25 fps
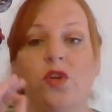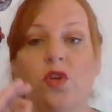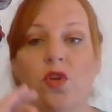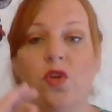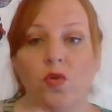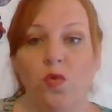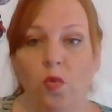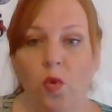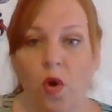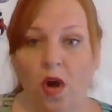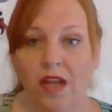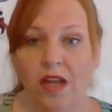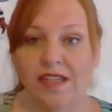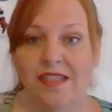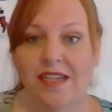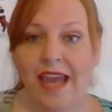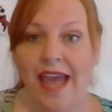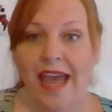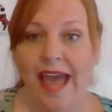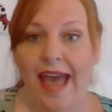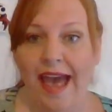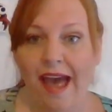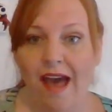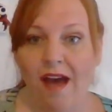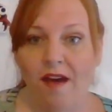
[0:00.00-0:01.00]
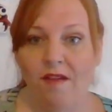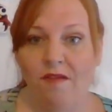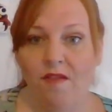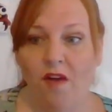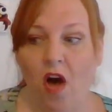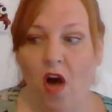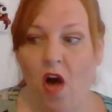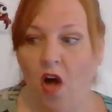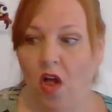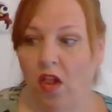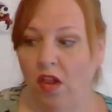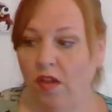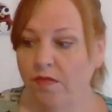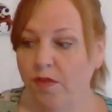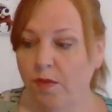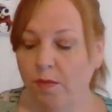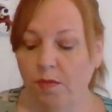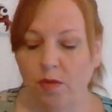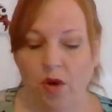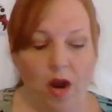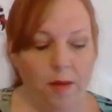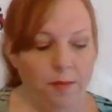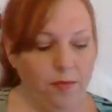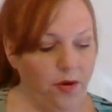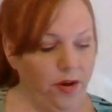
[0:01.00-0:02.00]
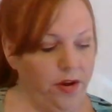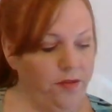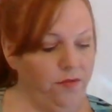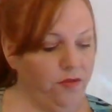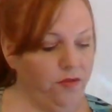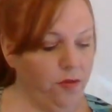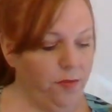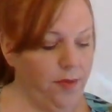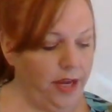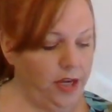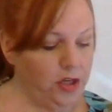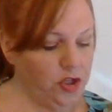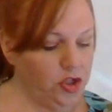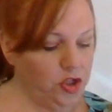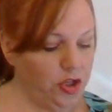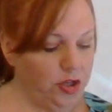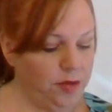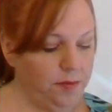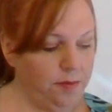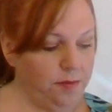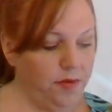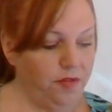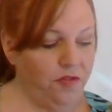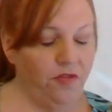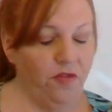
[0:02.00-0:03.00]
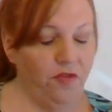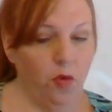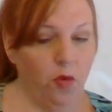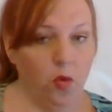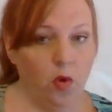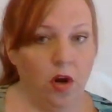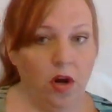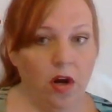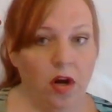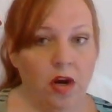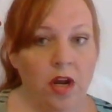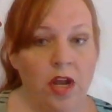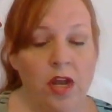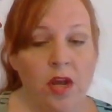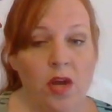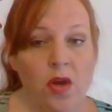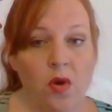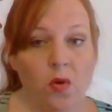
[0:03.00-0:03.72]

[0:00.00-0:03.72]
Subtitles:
You want to have all of the proper information before